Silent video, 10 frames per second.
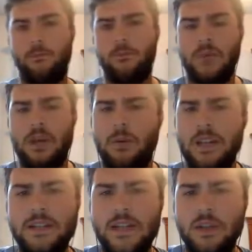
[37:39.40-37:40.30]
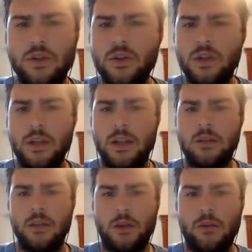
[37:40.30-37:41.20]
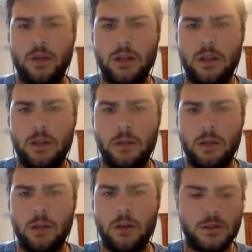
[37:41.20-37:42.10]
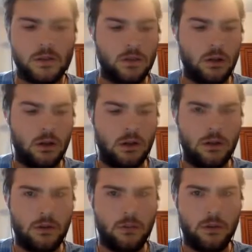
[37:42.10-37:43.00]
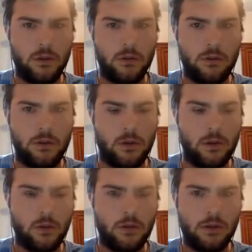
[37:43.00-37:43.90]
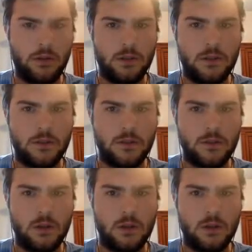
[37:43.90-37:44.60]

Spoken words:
Yeah, with that set, usually they don't have a way to KO Metagross, so I think we probably would have been okay regardless.